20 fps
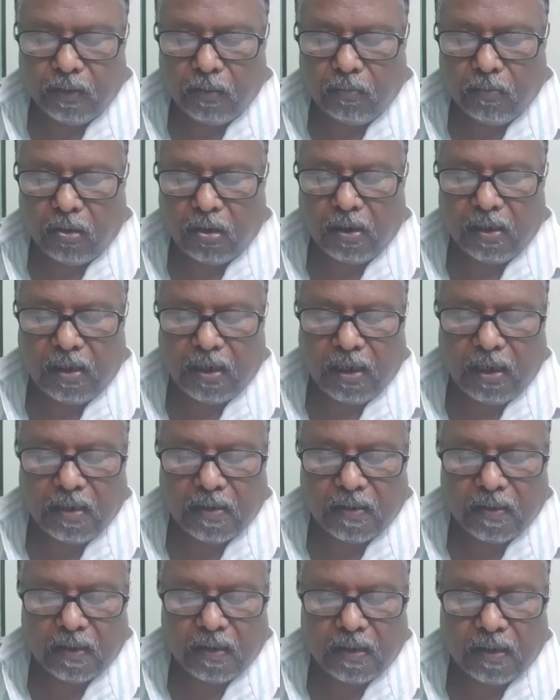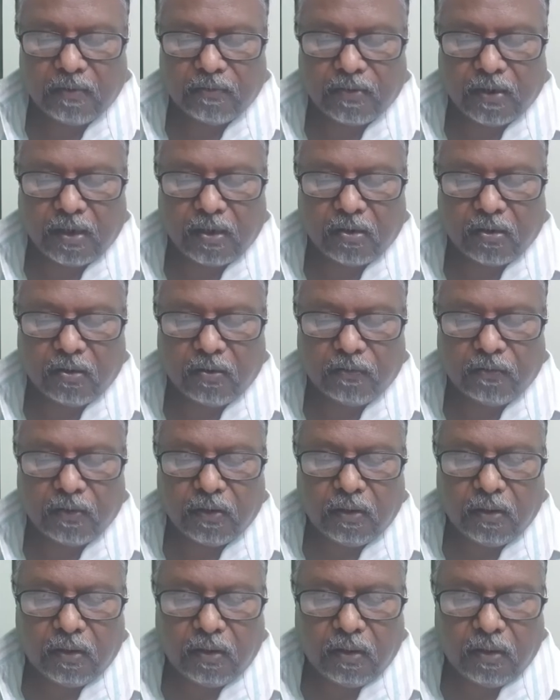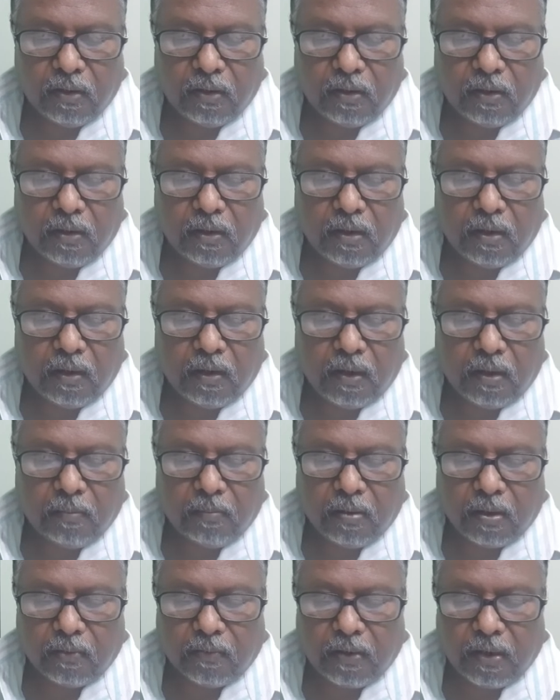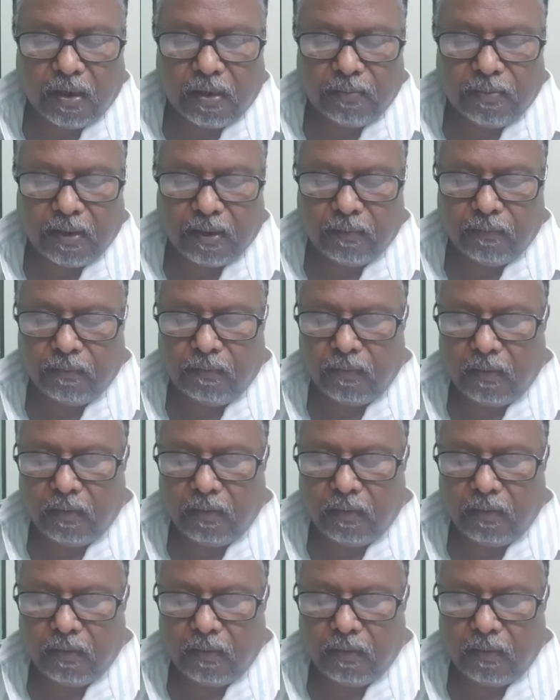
Body lies in front of lumbar vertebrae.